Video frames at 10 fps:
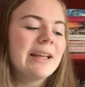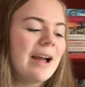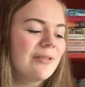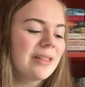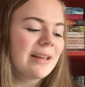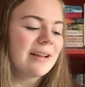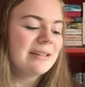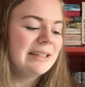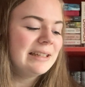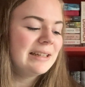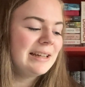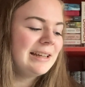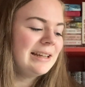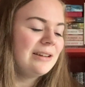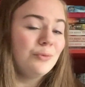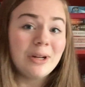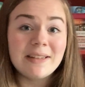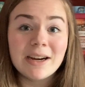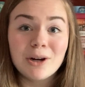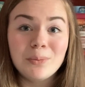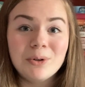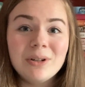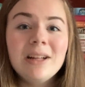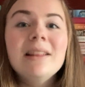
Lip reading: everything went terrible.